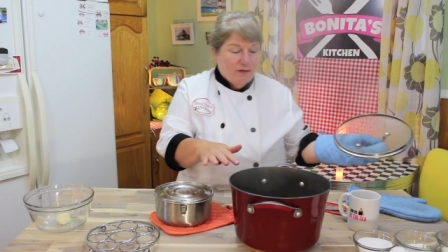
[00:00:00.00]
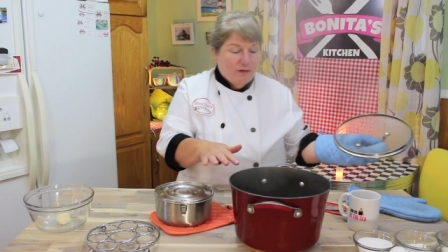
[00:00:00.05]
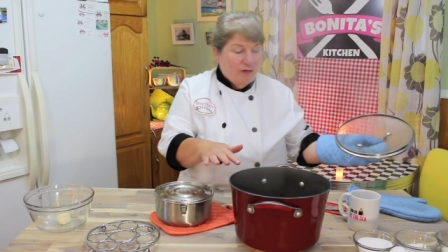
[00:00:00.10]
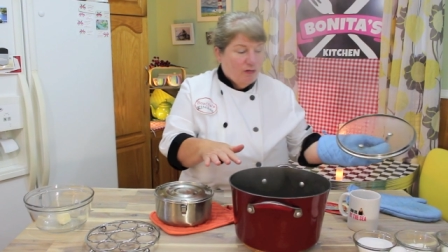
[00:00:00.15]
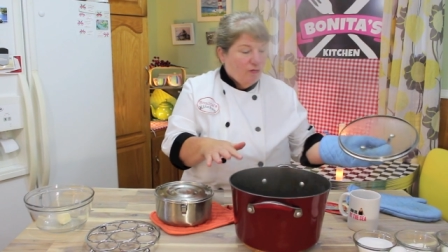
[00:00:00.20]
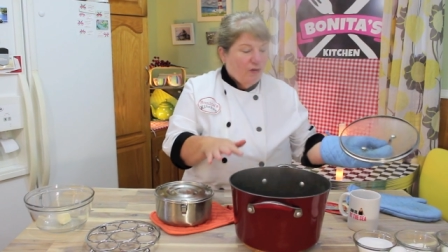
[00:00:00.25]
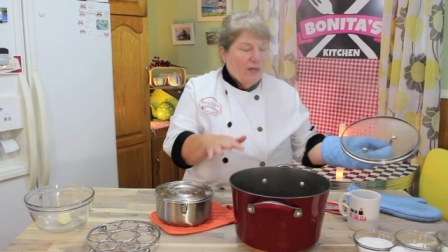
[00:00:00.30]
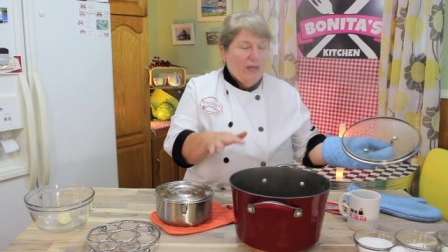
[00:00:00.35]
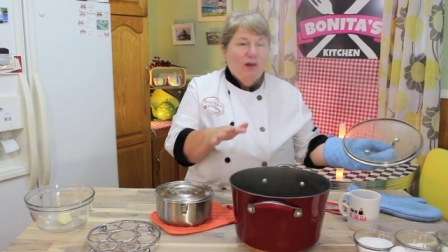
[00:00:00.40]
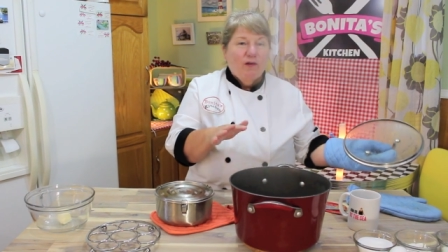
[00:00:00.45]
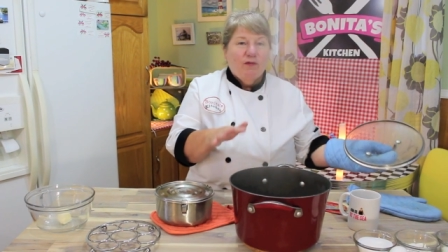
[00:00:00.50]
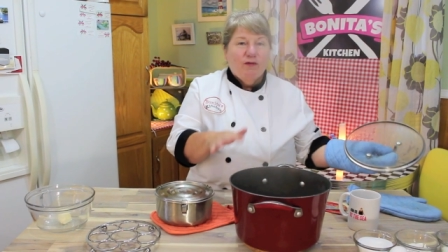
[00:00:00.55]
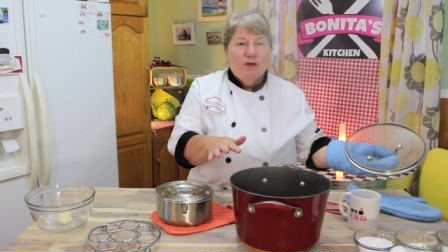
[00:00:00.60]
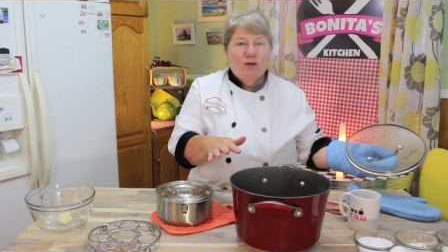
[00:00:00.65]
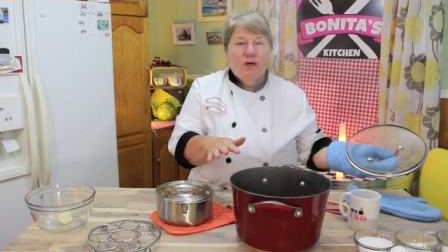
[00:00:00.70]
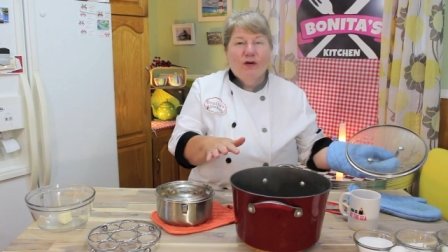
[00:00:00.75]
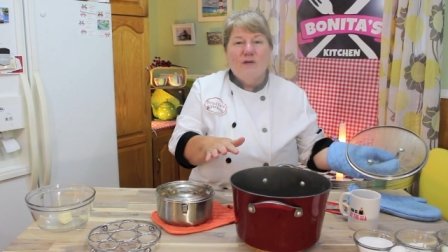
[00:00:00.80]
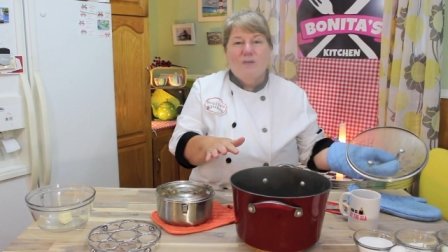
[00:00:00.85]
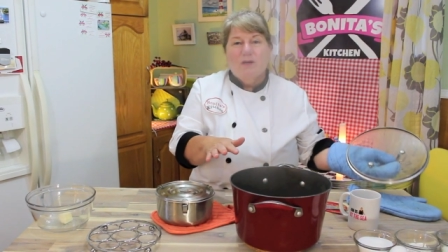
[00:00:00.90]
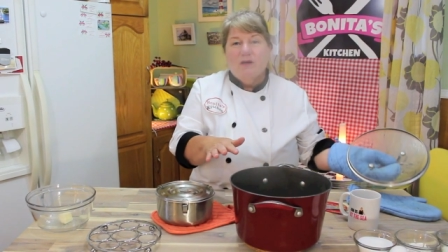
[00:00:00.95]
three or
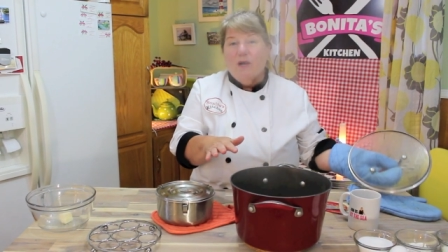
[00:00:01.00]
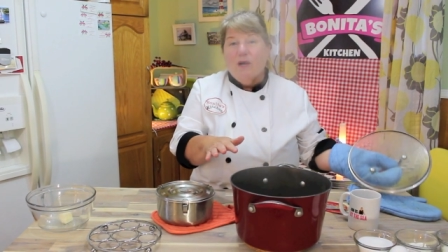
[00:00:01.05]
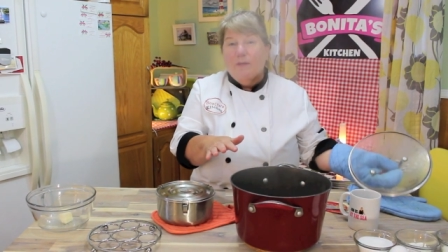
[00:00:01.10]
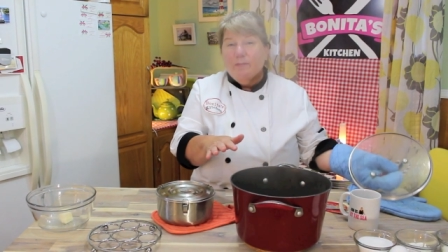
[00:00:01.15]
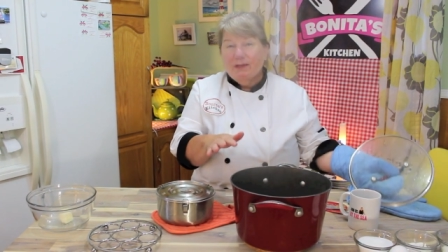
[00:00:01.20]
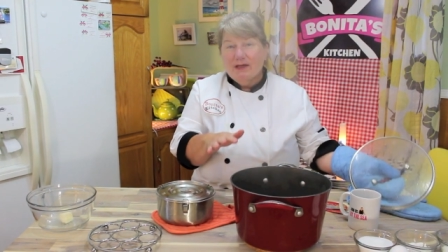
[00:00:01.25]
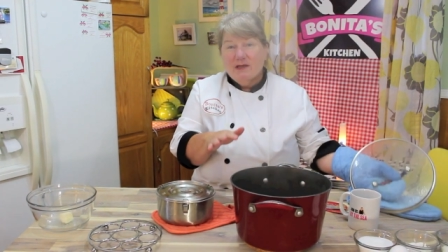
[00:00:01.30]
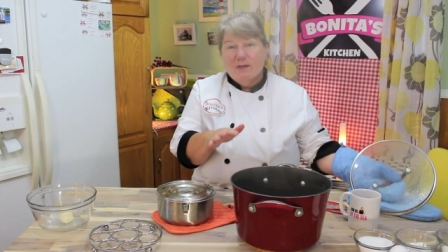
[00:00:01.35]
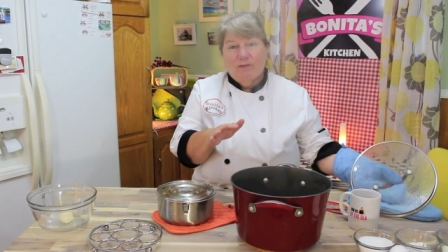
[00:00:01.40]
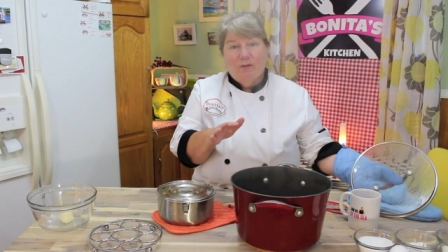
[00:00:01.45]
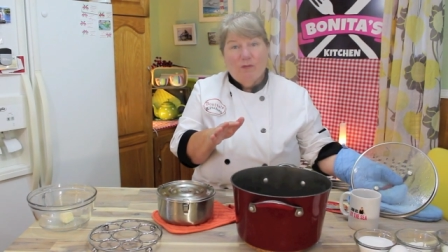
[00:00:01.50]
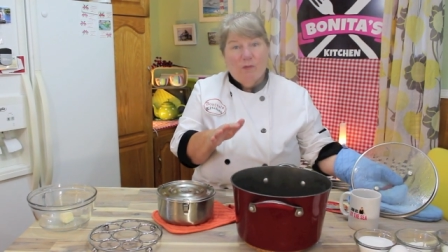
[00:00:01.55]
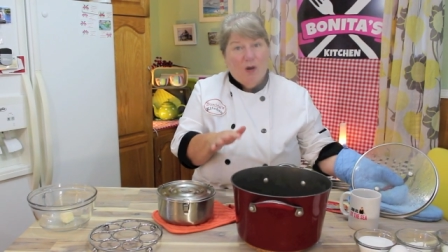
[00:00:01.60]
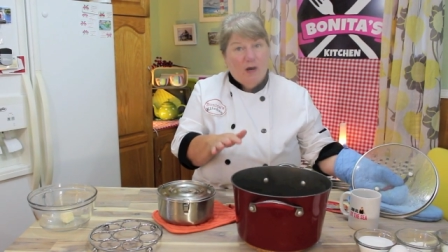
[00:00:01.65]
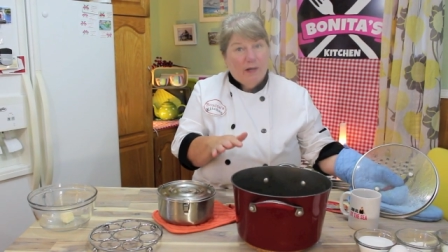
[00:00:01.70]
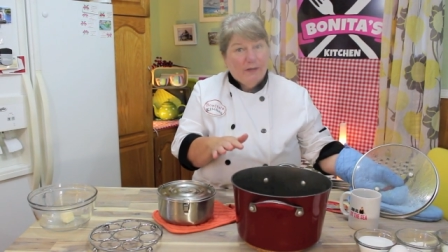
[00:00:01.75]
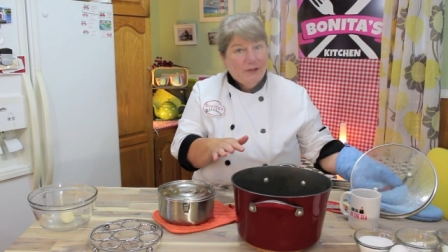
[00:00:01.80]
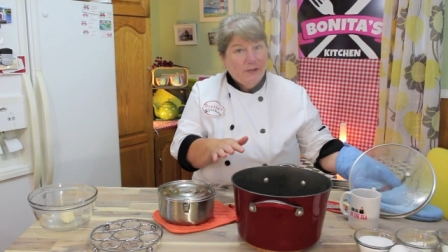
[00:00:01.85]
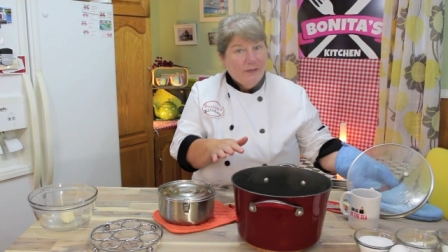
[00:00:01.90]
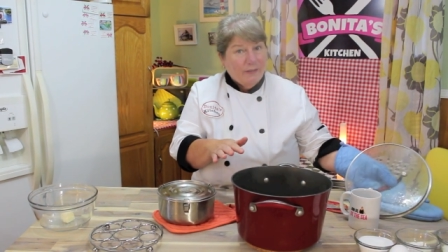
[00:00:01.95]
four cups of
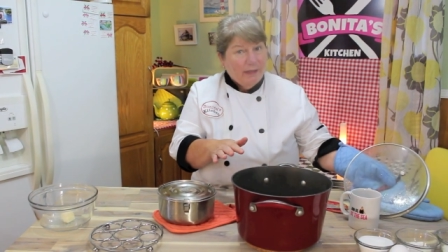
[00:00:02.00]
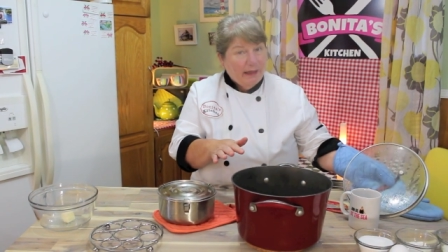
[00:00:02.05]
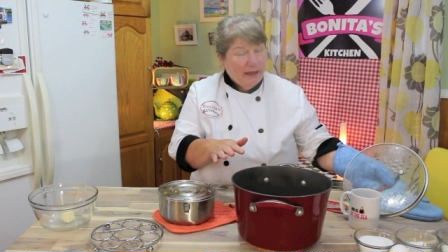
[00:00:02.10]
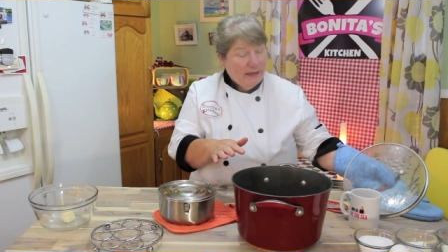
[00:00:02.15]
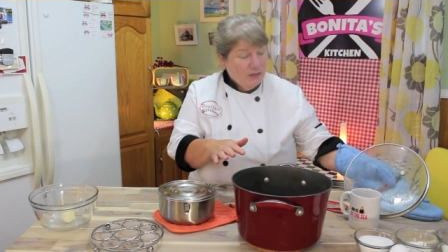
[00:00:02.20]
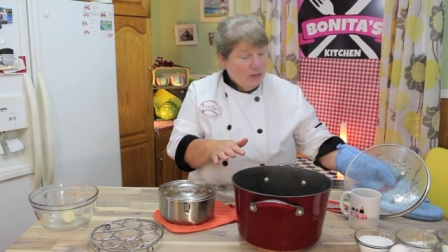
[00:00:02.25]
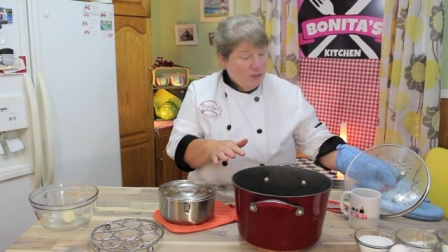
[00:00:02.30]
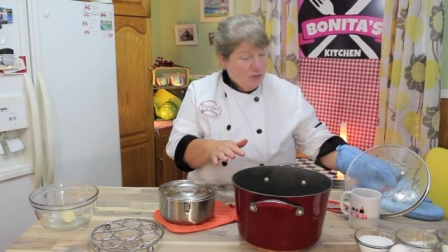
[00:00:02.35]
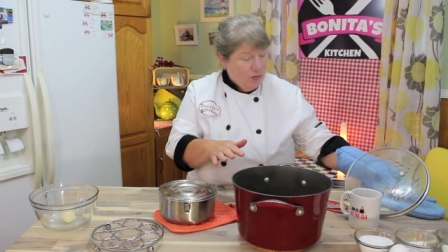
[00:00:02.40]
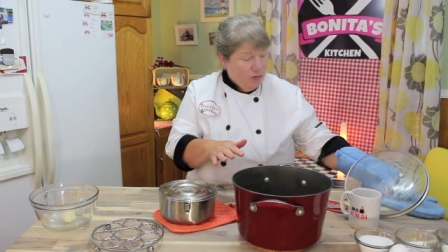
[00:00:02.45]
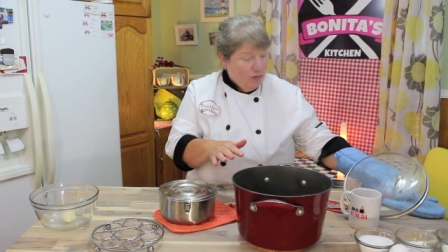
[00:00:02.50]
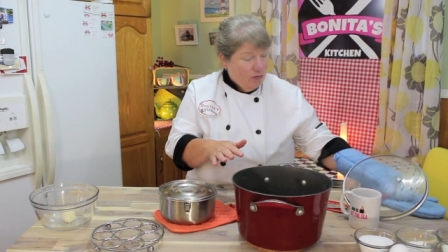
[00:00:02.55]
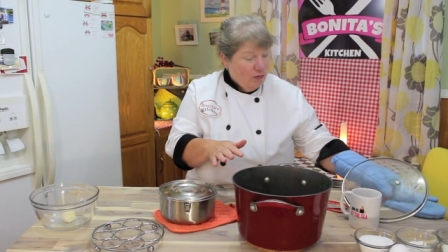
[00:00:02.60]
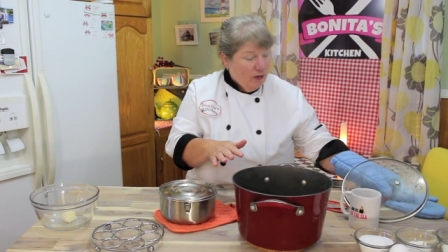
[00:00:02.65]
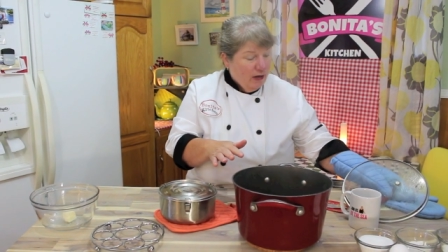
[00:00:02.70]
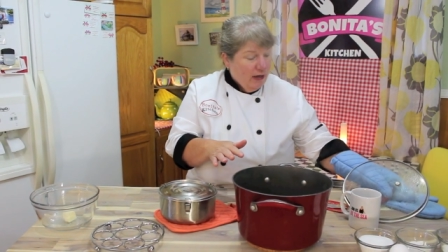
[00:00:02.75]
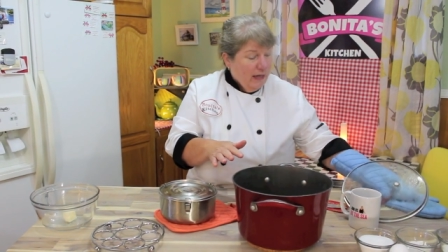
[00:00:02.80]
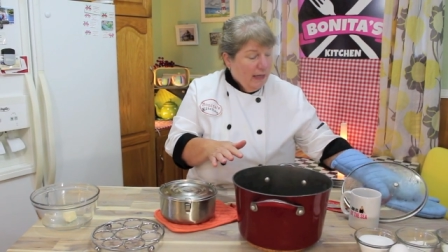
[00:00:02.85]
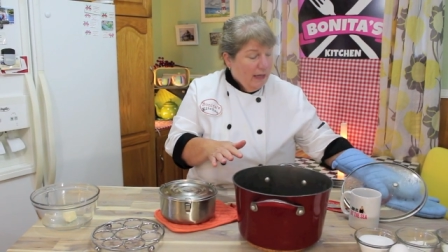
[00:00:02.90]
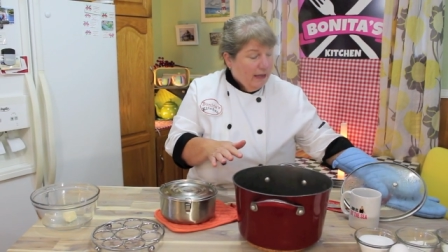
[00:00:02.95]
water into
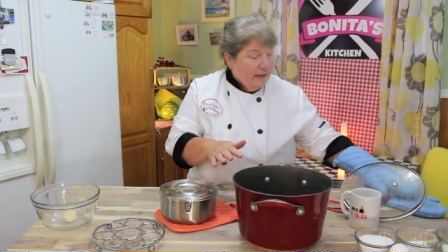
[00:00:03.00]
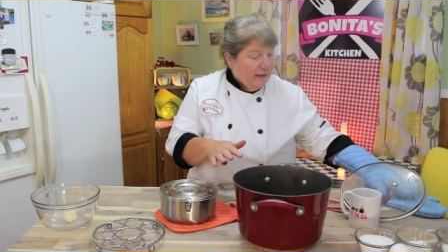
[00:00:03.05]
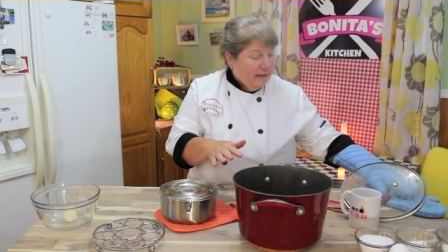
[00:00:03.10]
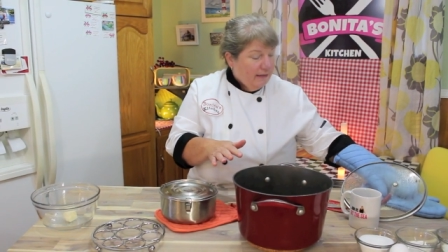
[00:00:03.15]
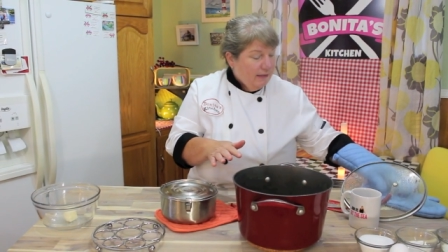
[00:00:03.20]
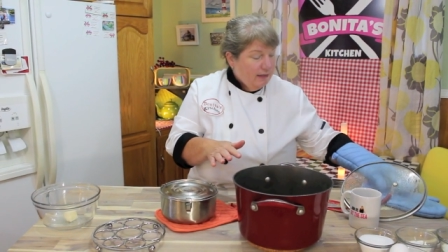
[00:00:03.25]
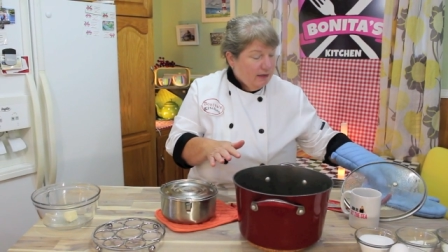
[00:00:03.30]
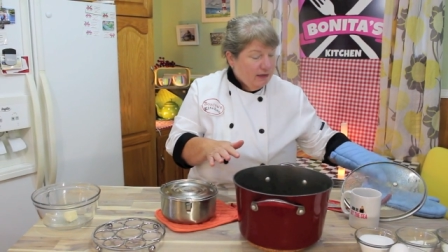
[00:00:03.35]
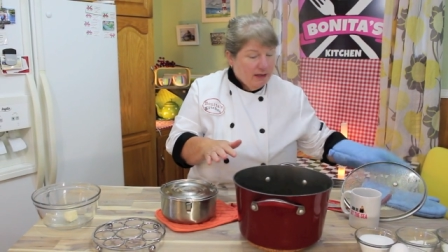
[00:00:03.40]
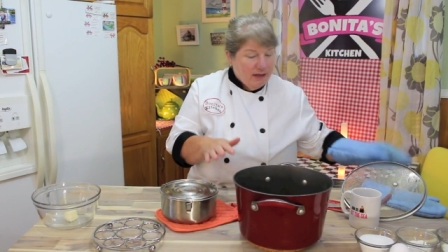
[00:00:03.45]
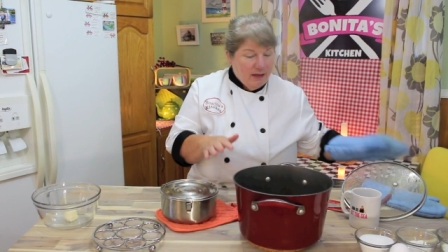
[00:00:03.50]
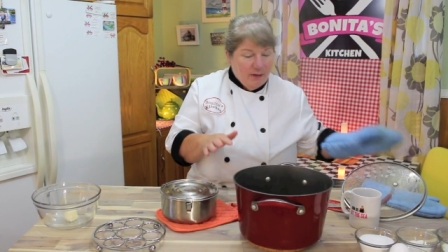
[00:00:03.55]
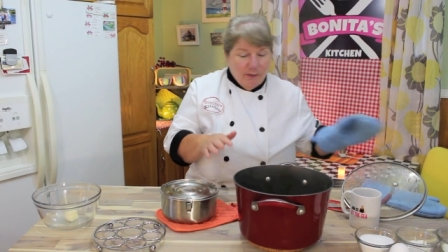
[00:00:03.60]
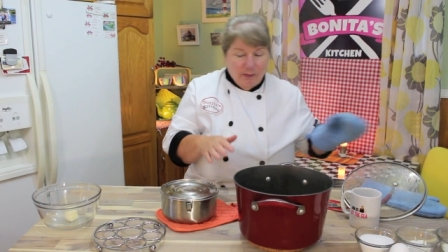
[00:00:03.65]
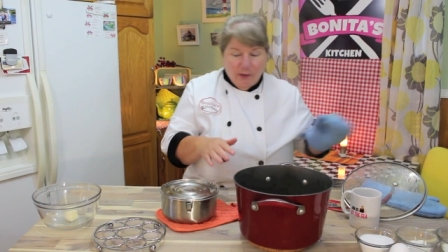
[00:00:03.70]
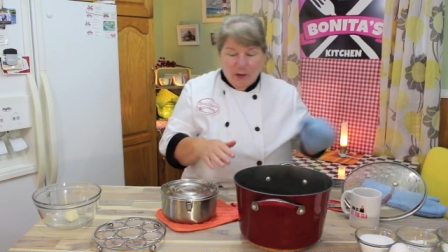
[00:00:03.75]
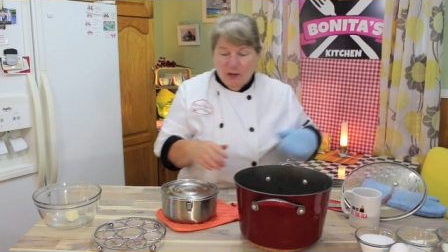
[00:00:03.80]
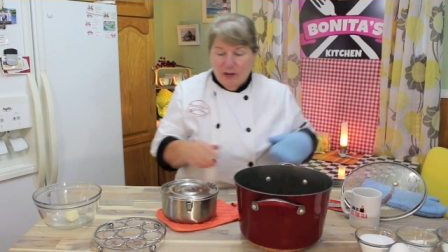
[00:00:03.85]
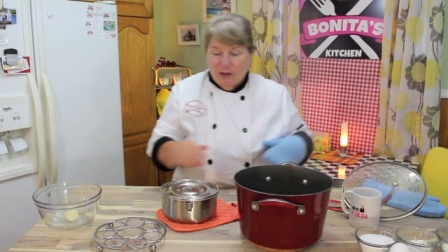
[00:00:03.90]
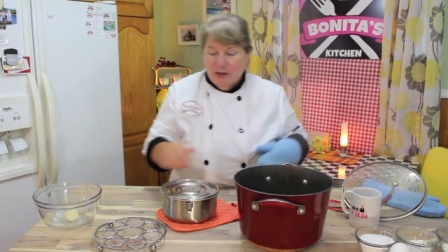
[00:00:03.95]
this
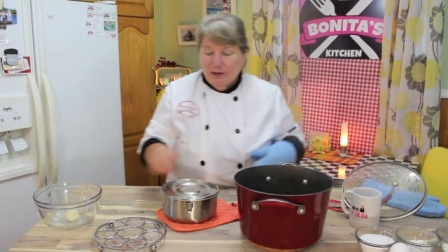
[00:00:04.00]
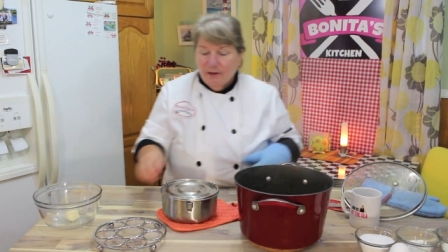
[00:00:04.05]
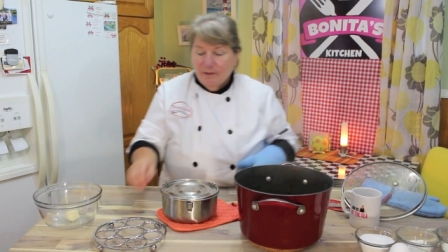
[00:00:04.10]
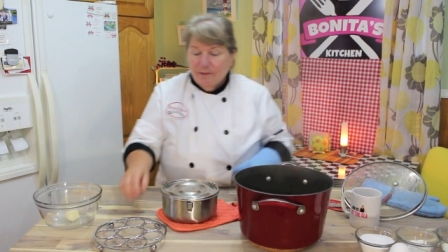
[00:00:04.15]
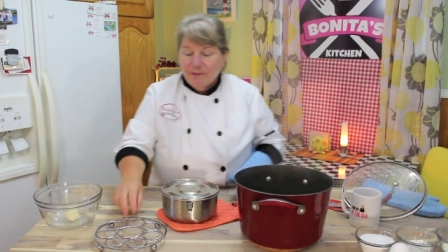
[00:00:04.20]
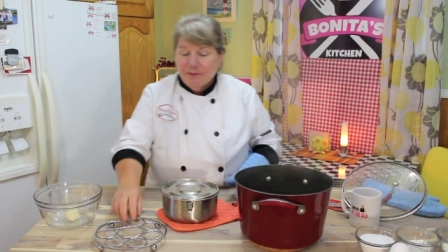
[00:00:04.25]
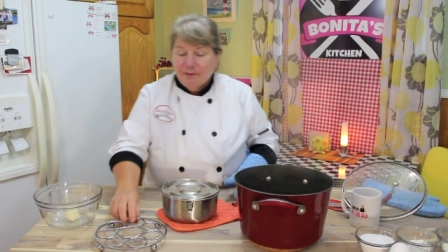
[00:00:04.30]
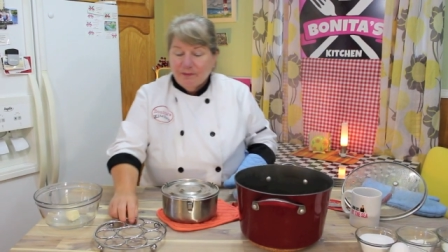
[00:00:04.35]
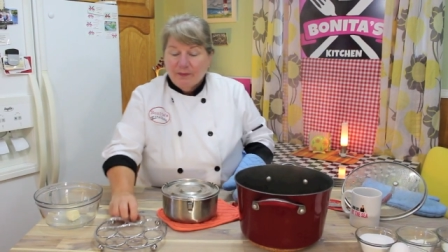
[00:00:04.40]
boiler.